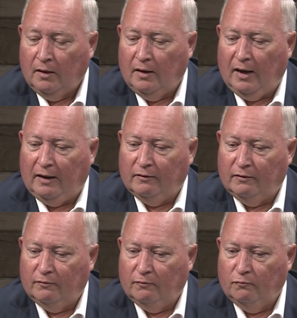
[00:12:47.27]

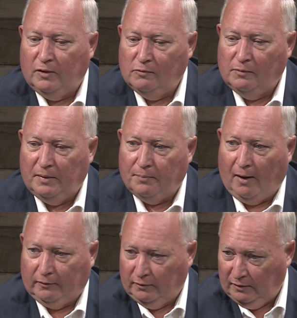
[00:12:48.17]
and we would be
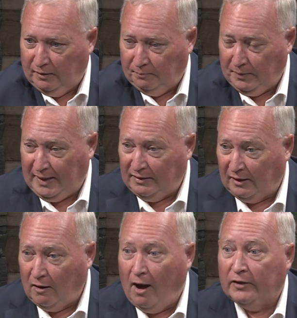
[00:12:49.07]
partnered in paying the
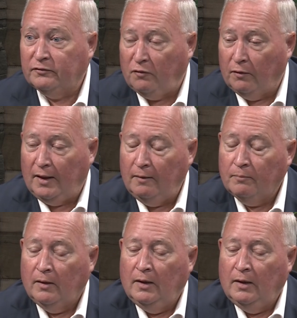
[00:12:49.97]
cost for that.